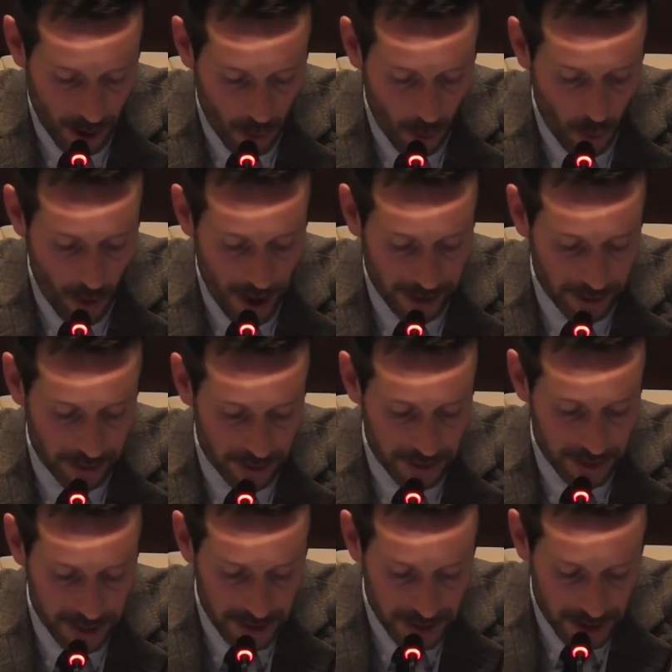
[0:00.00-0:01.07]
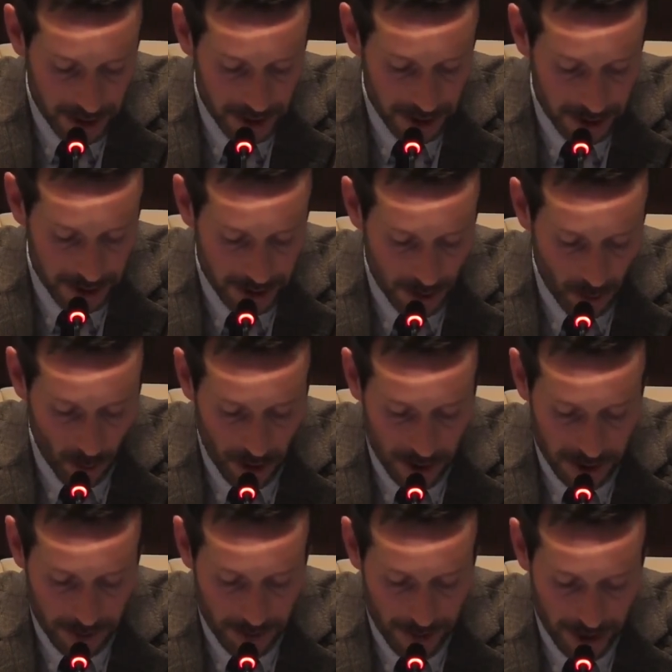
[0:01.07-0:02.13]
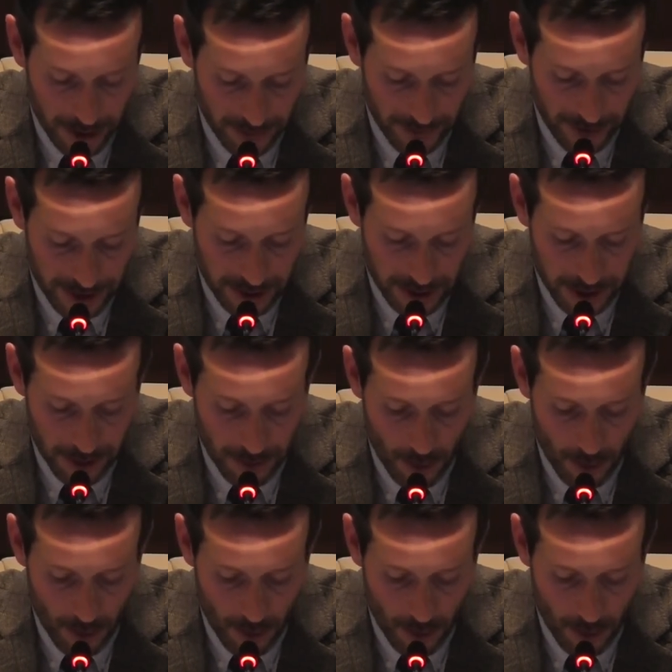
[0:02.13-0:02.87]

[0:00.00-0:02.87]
When the deceased was manifestly